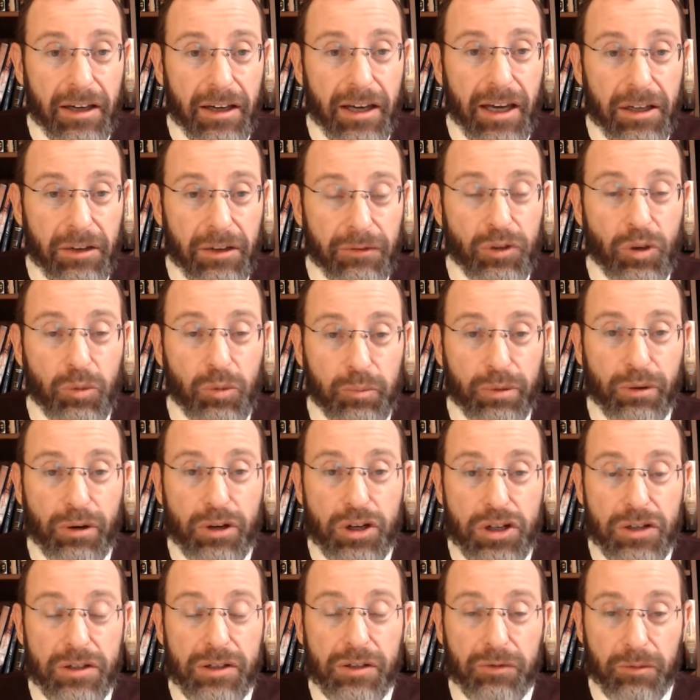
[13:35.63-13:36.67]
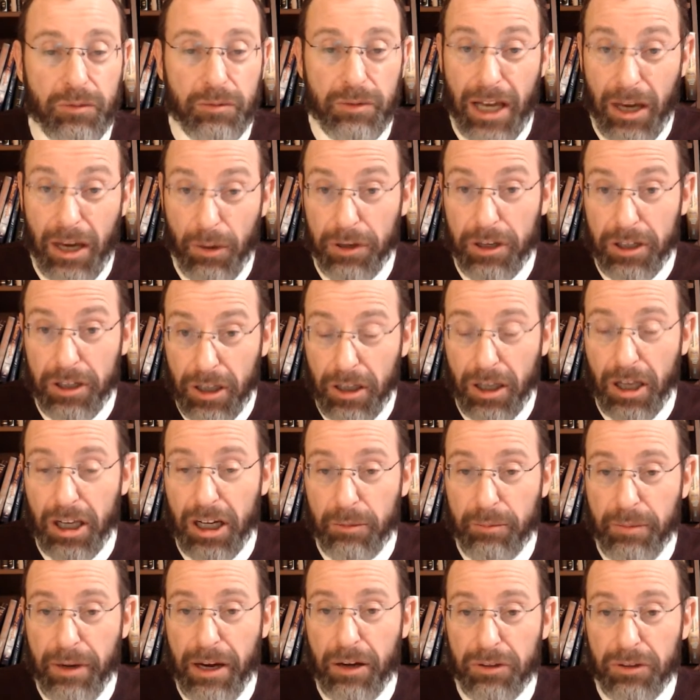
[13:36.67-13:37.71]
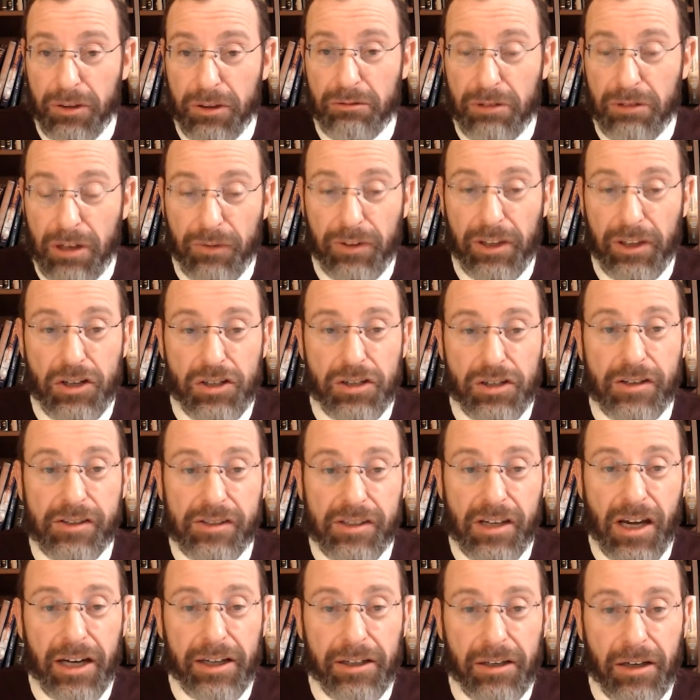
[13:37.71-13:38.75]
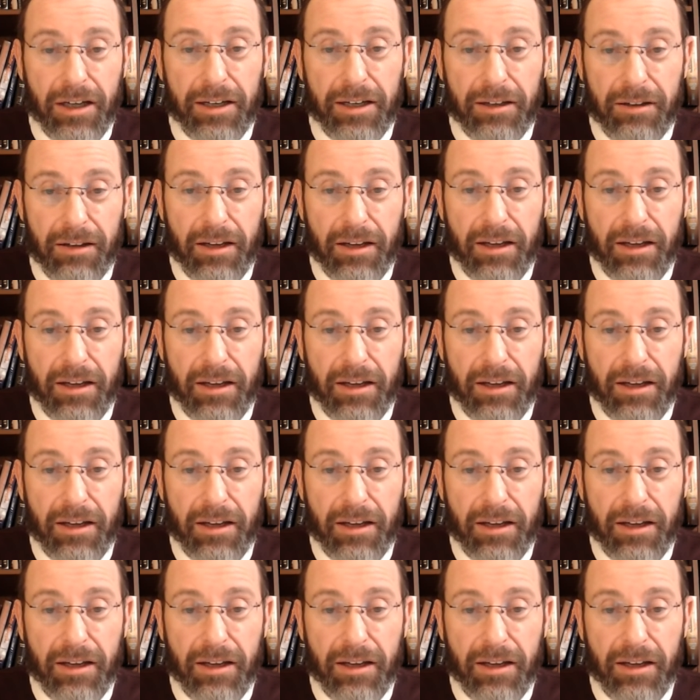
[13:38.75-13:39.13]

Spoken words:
In a few portions from now, we're going to learn about the revelation at Sinai.